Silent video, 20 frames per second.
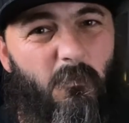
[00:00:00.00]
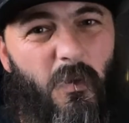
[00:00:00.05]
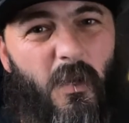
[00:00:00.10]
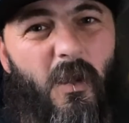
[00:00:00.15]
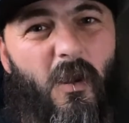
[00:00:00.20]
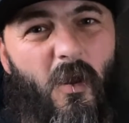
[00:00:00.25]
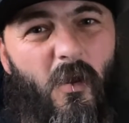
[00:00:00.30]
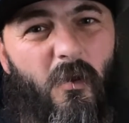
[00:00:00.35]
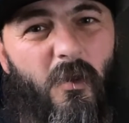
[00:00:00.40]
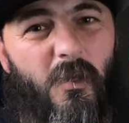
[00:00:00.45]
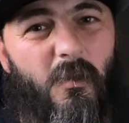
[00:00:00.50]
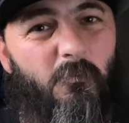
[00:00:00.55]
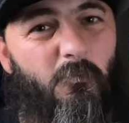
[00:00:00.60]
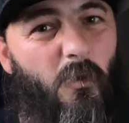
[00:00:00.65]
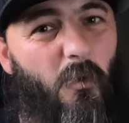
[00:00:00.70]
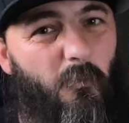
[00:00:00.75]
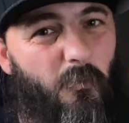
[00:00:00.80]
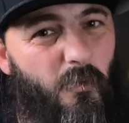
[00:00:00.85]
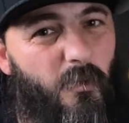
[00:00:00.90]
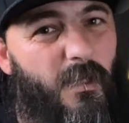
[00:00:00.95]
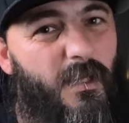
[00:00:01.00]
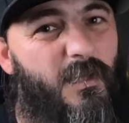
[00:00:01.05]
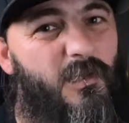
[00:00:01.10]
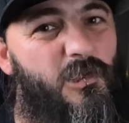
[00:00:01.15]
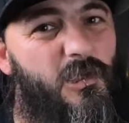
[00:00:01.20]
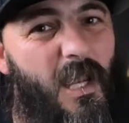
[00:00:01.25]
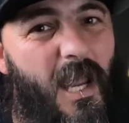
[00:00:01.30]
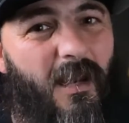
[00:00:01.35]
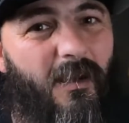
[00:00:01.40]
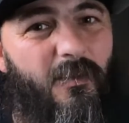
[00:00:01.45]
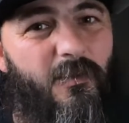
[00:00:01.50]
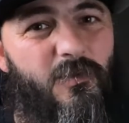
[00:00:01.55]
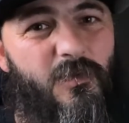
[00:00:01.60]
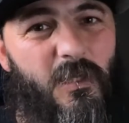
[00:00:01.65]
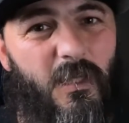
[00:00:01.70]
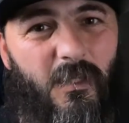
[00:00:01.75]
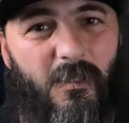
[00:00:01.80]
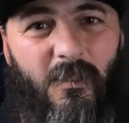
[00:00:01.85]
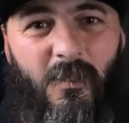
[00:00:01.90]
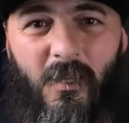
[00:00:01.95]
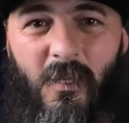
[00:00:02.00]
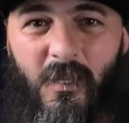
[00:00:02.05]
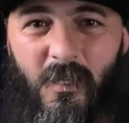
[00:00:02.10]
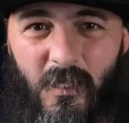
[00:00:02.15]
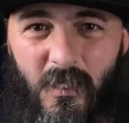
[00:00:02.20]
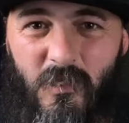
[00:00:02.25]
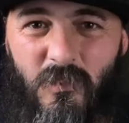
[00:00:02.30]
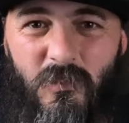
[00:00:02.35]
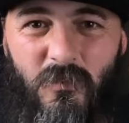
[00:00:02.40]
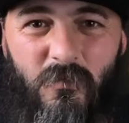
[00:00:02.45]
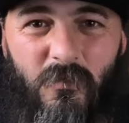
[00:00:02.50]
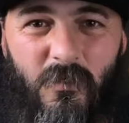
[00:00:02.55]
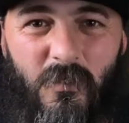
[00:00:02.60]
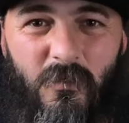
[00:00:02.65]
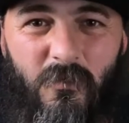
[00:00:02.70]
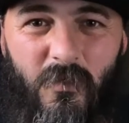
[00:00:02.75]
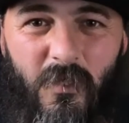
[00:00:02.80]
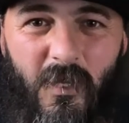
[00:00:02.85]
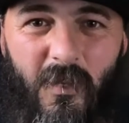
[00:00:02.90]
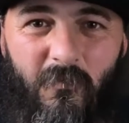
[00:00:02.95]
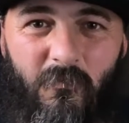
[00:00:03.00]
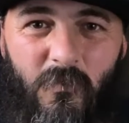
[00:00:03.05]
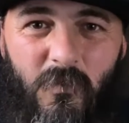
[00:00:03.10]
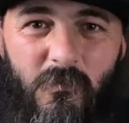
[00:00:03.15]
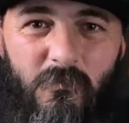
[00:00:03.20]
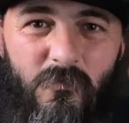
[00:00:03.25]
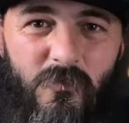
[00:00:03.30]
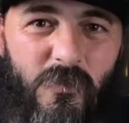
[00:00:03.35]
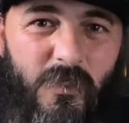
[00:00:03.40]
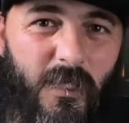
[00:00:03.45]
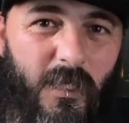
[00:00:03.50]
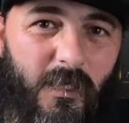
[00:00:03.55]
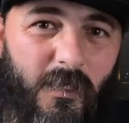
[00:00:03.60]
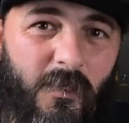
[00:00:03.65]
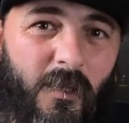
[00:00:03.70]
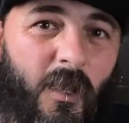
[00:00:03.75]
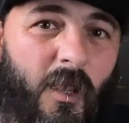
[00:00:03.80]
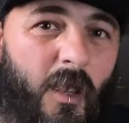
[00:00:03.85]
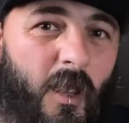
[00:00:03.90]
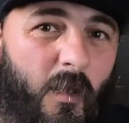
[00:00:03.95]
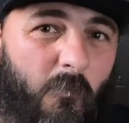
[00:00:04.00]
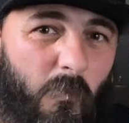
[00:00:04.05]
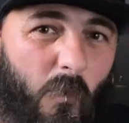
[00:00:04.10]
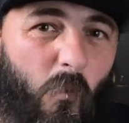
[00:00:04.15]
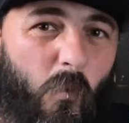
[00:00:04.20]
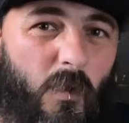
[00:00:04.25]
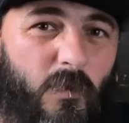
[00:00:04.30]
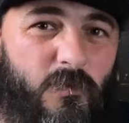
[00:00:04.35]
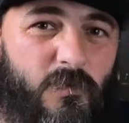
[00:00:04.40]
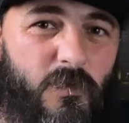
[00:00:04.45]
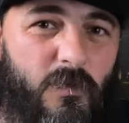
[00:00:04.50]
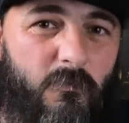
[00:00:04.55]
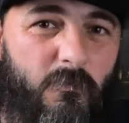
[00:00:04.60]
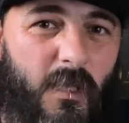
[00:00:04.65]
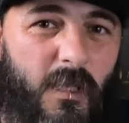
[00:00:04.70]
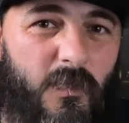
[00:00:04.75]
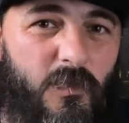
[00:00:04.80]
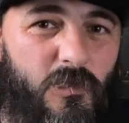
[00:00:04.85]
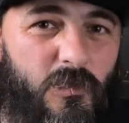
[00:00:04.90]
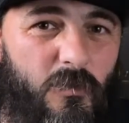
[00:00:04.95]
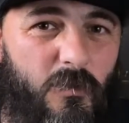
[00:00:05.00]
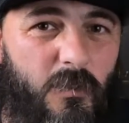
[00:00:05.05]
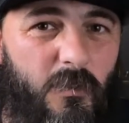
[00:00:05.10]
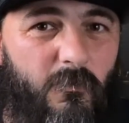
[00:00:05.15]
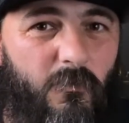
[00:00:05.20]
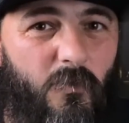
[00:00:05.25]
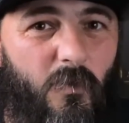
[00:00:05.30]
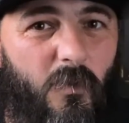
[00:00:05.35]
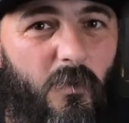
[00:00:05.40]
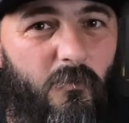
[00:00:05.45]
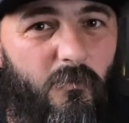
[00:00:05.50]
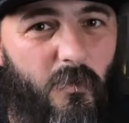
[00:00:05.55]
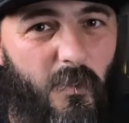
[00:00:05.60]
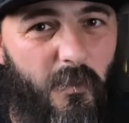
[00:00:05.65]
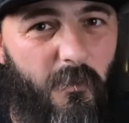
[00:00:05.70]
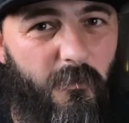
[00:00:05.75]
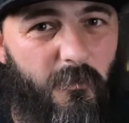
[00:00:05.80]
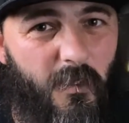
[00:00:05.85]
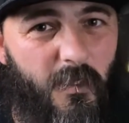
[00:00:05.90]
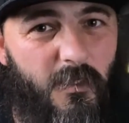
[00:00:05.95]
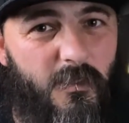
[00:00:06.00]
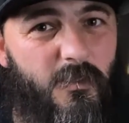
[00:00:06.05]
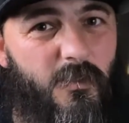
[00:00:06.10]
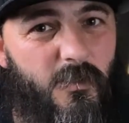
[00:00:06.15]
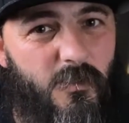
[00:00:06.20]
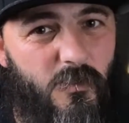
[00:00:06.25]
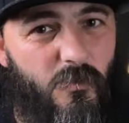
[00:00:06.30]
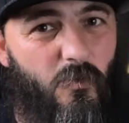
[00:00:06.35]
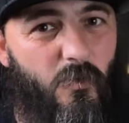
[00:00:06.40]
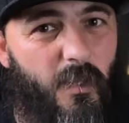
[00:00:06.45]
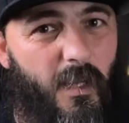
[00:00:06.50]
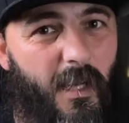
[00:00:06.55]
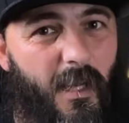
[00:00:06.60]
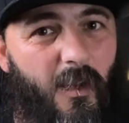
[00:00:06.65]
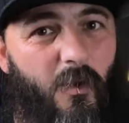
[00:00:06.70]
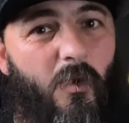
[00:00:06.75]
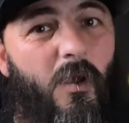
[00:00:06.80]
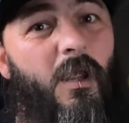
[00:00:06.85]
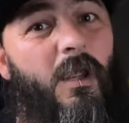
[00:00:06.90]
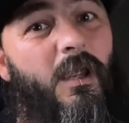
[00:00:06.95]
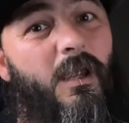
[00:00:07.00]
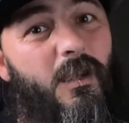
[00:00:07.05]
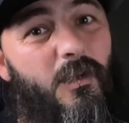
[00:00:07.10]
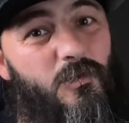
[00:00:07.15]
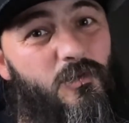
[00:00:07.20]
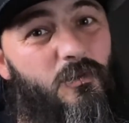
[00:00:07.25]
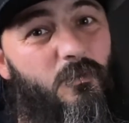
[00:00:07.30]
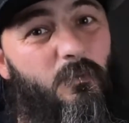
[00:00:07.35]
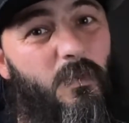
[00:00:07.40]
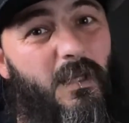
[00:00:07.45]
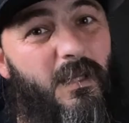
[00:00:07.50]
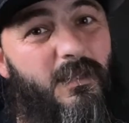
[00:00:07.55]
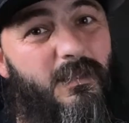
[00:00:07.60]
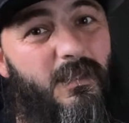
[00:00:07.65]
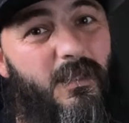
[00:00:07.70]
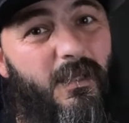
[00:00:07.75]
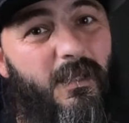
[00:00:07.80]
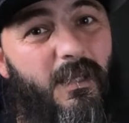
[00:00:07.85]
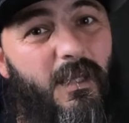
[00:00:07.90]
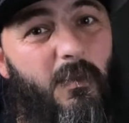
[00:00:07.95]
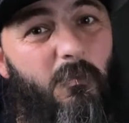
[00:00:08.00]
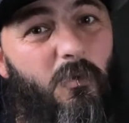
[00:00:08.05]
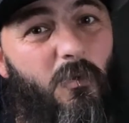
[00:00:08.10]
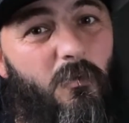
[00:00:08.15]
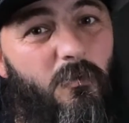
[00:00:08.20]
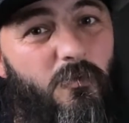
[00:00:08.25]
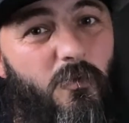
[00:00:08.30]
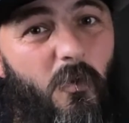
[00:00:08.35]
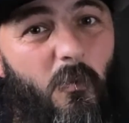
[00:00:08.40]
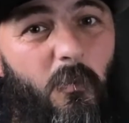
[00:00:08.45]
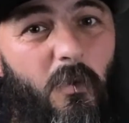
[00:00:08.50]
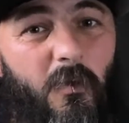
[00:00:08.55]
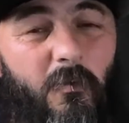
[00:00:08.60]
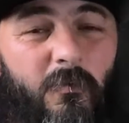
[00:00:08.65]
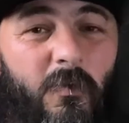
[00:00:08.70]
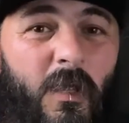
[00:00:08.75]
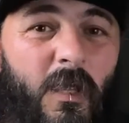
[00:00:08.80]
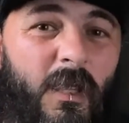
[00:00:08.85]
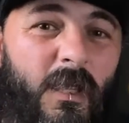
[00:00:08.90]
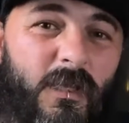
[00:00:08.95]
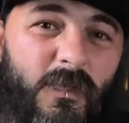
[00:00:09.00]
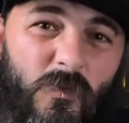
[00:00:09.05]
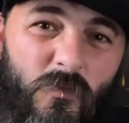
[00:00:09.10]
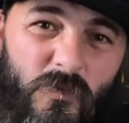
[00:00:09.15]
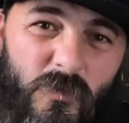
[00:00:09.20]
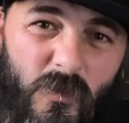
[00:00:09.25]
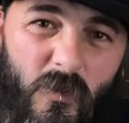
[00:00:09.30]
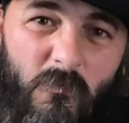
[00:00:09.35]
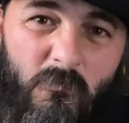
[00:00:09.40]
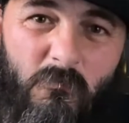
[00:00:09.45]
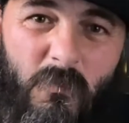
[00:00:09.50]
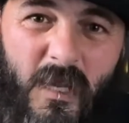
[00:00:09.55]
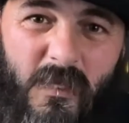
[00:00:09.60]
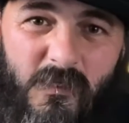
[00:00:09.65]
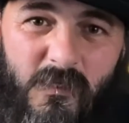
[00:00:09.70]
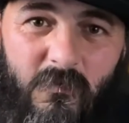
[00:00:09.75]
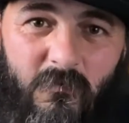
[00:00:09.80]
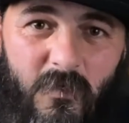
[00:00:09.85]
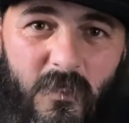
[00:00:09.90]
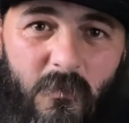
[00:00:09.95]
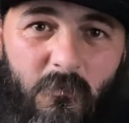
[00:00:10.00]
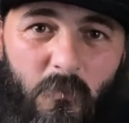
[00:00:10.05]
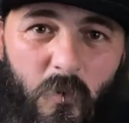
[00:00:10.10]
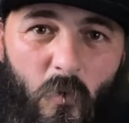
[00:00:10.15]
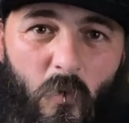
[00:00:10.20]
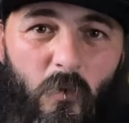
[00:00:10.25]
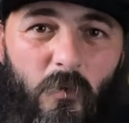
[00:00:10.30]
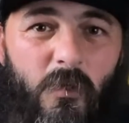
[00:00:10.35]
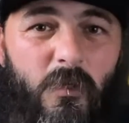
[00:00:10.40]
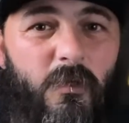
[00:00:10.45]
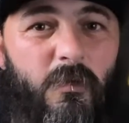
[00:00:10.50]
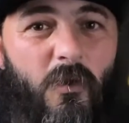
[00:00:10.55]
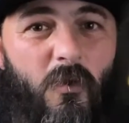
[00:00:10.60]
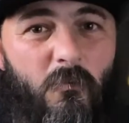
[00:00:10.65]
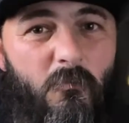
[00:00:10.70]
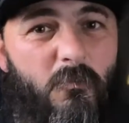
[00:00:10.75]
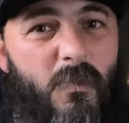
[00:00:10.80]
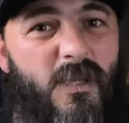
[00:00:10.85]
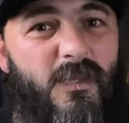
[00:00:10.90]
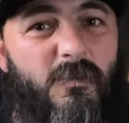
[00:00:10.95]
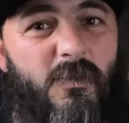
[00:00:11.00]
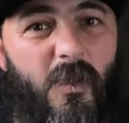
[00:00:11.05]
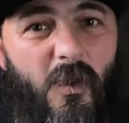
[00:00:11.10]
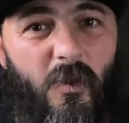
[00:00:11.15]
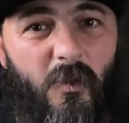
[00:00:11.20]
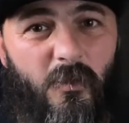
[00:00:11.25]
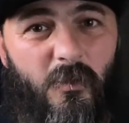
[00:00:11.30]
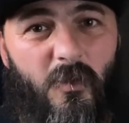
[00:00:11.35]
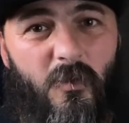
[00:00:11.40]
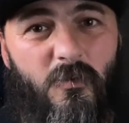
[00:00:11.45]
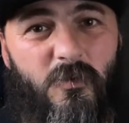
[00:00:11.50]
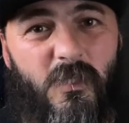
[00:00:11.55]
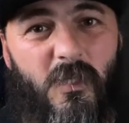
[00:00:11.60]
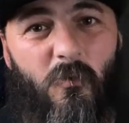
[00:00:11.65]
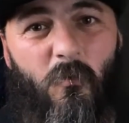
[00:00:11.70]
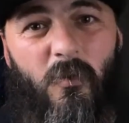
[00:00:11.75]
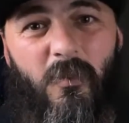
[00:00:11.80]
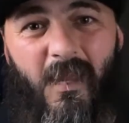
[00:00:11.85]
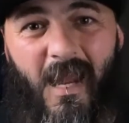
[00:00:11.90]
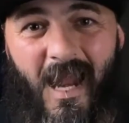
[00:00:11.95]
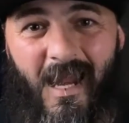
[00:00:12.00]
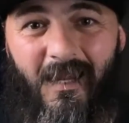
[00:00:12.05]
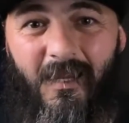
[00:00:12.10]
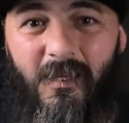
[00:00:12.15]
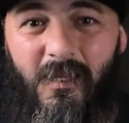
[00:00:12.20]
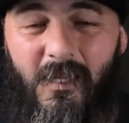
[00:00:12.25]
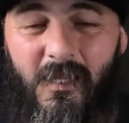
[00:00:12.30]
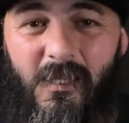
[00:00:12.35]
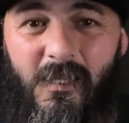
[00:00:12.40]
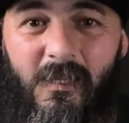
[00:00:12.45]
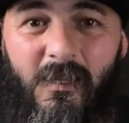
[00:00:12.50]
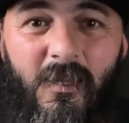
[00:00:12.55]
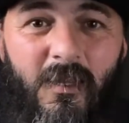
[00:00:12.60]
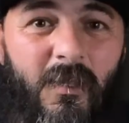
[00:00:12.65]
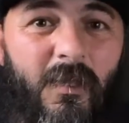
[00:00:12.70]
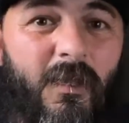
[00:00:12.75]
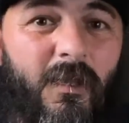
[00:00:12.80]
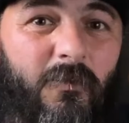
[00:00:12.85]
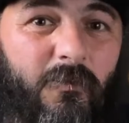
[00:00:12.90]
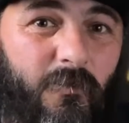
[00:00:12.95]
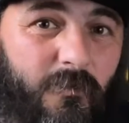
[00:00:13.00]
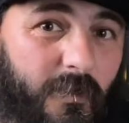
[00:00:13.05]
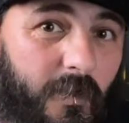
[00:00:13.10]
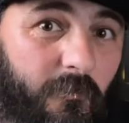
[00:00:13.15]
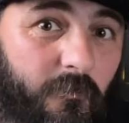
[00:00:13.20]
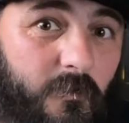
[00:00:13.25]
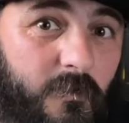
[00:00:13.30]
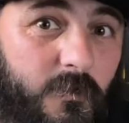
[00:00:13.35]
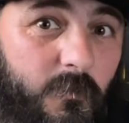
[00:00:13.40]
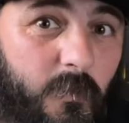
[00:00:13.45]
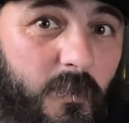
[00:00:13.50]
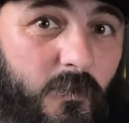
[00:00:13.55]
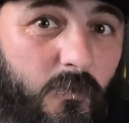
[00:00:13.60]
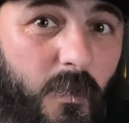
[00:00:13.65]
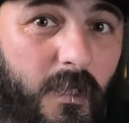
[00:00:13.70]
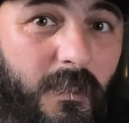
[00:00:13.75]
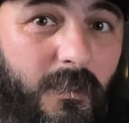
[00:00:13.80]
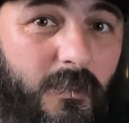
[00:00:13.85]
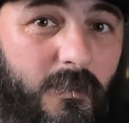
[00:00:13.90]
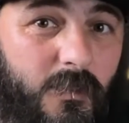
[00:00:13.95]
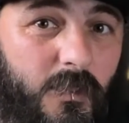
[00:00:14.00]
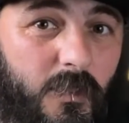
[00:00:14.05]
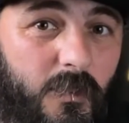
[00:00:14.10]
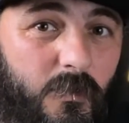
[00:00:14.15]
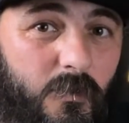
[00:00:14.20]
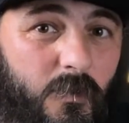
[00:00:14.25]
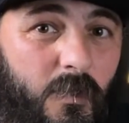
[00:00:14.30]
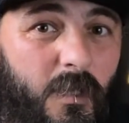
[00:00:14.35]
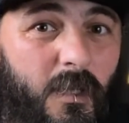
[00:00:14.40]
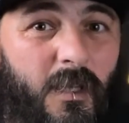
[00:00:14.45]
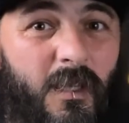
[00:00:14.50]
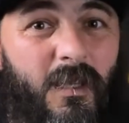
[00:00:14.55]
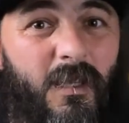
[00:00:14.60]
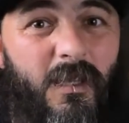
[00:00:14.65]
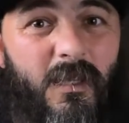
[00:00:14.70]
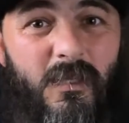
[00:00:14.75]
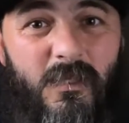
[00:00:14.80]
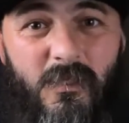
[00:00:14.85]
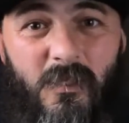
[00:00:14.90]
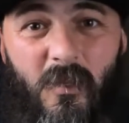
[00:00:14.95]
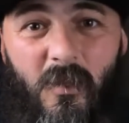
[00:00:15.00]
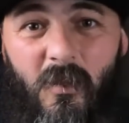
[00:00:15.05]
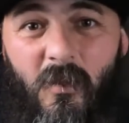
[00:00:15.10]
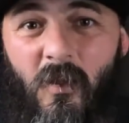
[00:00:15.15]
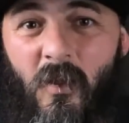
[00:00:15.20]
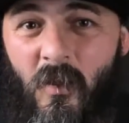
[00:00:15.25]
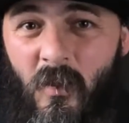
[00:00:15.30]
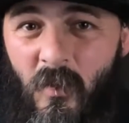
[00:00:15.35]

a benign but pretty challenging issue that you can have with your skin, but once you make sure you've got the right things to sort it out, it should be easy to keep on top of. It's also massively important that you don't misdiagnose it with acne. The difference between the two is that